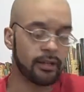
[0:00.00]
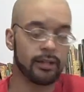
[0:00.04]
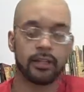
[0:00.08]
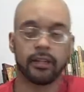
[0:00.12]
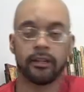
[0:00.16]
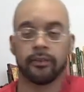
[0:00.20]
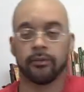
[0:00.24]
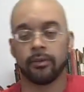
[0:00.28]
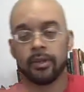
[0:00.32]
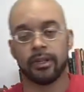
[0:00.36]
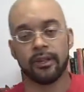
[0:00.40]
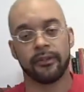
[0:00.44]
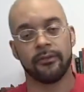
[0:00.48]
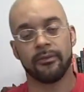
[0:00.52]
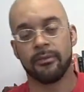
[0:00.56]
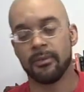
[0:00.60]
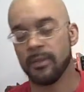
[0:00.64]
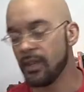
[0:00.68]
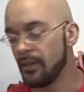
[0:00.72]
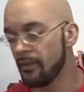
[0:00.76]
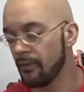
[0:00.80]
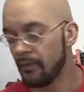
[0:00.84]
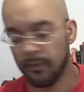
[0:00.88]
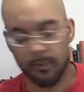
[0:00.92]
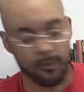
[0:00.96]
Getting rid of
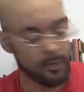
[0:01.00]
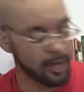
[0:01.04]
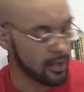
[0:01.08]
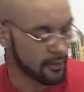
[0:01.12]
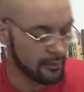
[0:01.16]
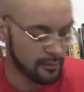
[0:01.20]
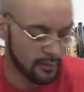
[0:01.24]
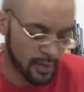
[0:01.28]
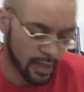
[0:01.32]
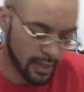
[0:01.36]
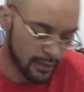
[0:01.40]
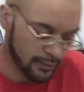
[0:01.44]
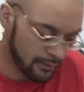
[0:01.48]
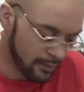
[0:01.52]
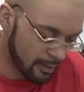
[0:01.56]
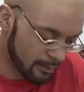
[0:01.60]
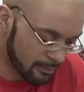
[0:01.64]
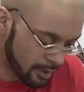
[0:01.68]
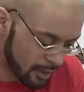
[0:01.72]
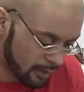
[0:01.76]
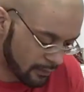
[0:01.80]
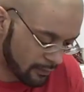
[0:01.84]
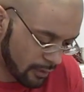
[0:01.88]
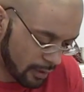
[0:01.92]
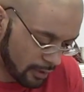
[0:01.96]
myths about sex.
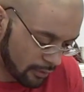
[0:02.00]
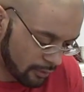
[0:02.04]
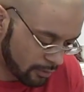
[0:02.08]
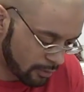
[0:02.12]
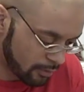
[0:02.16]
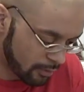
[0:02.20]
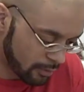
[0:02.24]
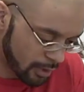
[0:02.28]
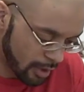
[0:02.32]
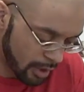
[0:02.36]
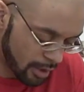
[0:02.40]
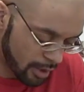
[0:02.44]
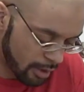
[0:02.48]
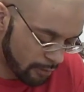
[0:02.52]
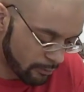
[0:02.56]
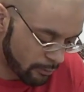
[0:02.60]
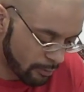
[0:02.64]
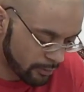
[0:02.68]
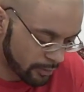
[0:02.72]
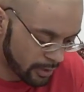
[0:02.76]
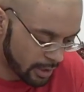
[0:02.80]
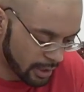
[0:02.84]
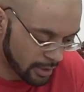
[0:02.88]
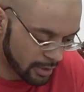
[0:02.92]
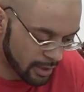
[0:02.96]
I'm not exactly sure that I
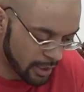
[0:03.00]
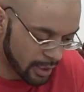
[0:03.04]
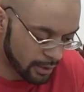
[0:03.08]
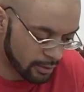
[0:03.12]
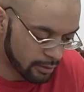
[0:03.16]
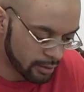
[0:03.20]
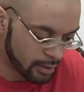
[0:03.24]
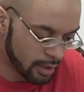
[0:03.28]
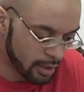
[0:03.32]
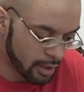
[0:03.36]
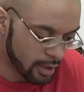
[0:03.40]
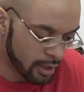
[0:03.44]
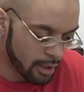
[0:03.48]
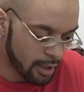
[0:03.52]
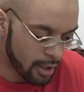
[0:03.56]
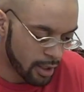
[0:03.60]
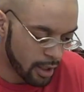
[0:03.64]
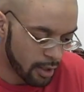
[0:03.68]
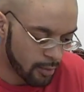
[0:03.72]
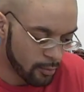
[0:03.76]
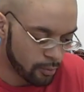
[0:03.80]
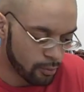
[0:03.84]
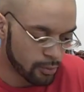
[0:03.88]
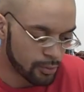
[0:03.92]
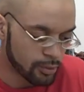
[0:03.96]
wrote that down.
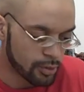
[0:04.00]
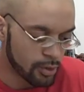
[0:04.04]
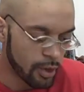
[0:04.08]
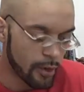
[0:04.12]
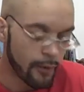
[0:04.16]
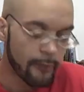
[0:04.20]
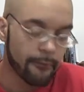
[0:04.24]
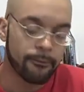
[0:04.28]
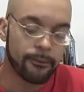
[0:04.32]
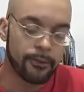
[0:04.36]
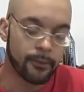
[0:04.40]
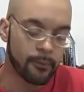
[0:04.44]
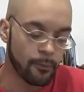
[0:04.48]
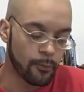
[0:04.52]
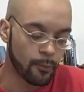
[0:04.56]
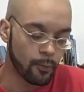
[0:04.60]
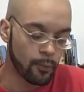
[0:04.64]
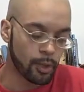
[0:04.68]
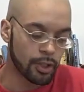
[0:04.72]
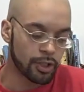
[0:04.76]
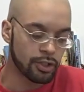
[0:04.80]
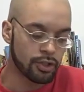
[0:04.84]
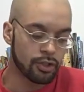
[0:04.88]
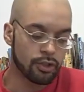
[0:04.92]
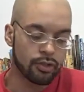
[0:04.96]

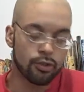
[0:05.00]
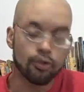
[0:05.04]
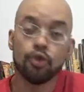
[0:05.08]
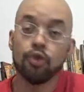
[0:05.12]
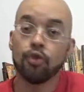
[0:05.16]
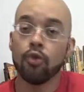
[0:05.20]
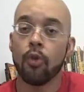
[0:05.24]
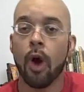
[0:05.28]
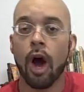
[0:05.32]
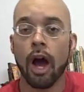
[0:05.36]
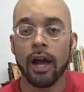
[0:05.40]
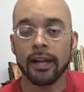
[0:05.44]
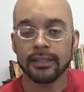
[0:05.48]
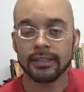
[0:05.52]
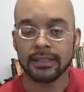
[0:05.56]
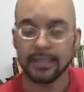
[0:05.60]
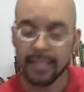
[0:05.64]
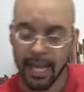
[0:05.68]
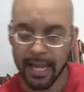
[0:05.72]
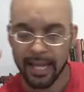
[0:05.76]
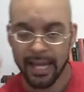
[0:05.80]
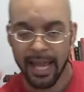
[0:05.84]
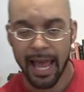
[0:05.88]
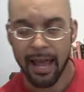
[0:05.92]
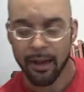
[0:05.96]
What do you want?
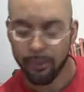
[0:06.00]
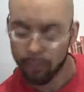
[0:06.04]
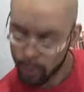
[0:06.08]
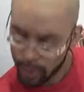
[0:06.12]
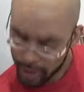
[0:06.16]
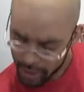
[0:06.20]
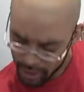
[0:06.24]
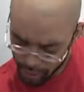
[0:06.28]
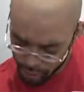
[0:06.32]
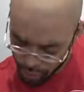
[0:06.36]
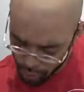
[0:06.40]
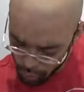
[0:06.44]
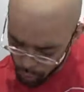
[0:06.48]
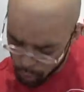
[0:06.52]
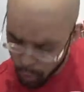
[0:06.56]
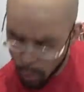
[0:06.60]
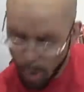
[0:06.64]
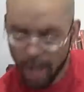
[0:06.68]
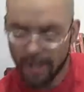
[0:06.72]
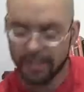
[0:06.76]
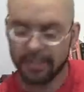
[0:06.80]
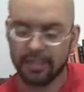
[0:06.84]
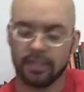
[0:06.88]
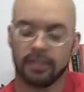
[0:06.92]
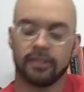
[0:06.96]
Like, what do you
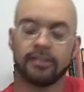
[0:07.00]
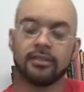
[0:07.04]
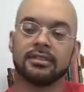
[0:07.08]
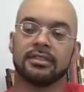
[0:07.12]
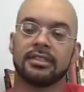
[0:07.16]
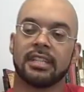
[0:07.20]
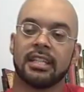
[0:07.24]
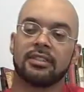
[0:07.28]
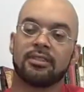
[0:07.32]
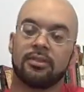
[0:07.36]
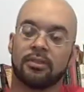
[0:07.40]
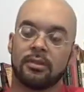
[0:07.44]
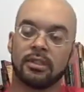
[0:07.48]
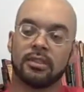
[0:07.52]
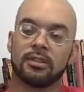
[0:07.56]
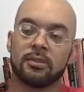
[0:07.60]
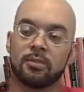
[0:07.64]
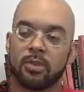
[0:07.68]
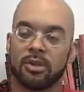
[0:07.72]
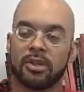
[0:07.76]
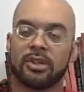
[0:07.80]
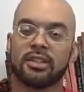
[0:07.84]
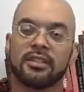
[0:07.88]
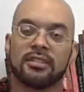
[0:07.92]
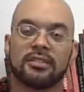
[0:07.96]
want your sexual
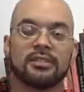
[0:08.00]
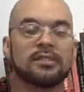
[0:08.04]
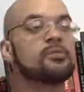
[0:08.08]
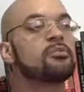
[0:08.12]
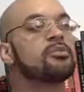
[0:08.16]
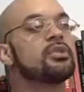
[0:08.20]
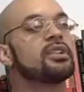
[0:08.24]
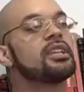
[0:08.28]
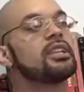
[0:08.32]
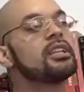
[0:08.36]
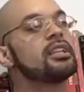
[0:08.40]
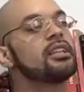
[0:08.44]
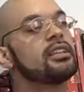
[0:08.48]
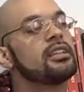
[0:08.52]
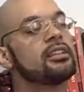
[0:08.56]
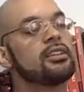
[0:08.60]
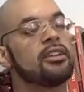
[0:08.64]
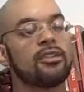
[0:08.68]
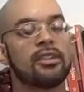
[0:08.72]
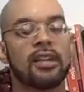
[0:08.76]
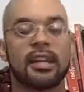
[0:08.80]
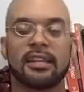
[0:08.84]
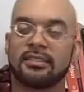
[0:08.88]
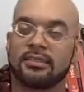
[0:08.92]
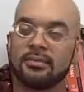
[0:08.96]
experience to be? You
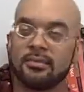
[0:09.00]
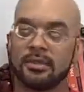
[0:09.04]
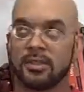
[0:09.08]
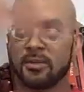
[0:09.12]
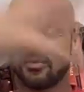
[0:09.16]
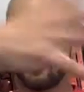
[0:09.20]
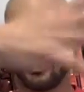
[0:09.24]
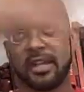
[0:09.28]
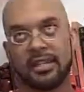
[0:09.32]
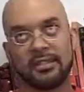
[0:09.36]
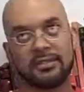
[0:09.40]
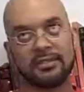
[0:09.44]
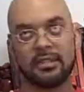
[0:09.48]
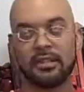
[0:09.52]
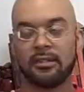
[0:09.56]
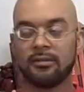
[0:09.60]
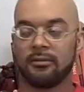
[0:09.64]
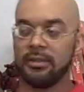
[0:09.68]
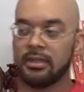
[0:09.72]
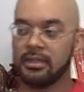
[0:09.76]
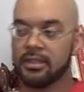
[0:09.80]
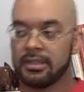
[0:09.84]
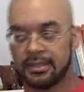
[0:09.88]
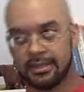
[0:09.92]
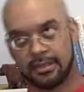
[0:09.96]
know, not so much based
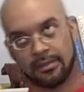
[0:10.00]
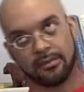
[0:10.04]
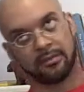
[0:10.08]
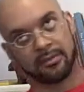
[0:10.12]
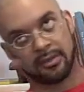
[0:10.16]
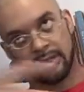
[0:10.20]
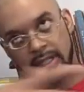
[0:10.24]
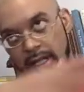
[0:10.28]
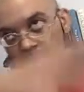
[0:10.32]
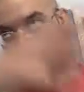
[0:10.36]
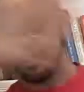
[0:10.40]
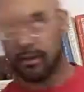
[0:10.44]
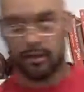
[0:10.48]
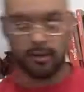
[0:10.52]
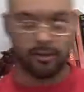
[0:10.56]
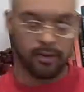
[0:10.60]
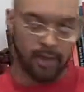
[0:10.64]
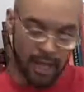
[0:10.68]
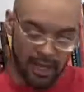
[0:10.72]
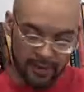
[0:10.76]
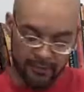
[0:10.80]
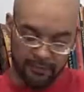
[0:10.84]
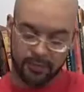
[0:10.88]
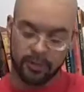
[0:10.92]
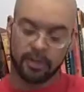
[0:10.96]
on what someone else, or
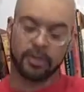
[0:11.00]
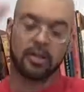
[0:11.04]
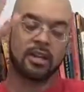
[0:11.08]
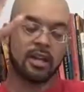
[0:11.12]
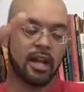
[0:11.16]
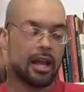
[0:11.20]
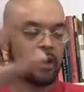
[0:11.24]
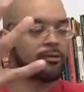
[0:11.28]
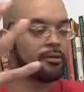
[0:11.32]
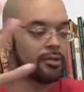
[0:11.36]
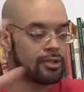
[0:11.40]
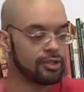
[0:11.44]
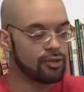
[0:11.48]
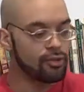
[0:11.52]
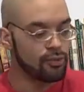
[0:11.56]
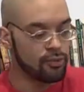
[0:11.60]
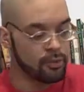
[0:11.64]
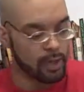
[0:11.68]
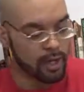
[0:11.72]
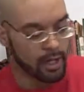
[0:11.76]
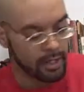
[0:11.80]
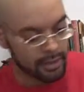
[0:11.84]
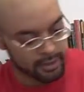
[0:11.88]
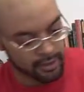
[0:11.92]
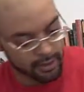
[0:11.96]
like figuring out what you
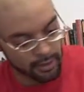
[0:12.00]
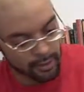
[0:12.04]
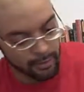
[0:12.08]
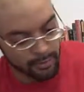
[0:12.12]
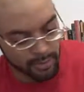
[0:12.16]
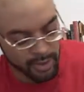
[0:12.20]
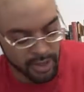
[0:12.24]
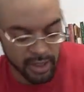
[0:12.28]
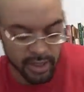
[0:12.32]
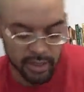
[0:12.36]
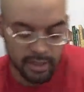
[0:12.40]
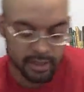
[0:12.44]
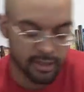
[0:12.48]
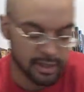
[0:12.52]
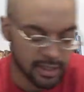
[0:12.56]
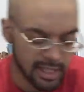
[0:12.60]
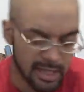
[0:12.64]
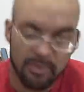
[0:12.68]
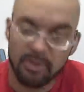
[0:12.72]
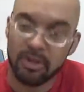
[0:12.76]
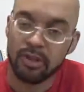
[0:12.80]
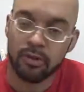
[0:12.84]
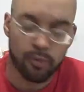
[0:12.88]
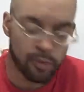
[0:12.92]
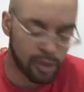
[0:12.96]
want, you know,
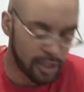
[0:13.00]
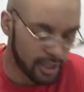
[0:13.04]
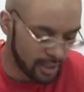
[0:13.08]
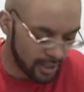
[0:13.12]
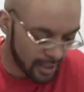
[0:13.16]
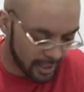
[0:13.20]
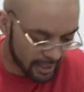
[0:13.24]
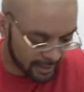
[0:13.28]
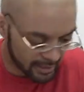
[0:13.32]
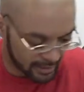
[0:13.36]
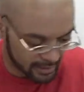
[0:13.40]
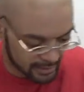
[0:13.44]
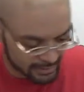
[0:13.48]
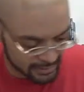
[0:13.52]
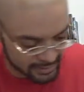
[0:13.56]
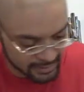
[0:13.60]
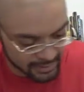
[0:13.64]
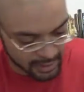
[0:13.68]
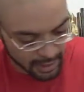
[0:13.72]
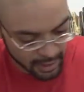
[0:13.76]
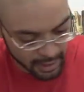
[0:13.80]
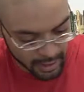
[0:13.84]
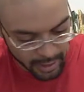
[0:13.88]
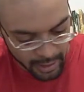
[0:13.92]
keeping it real, I guess.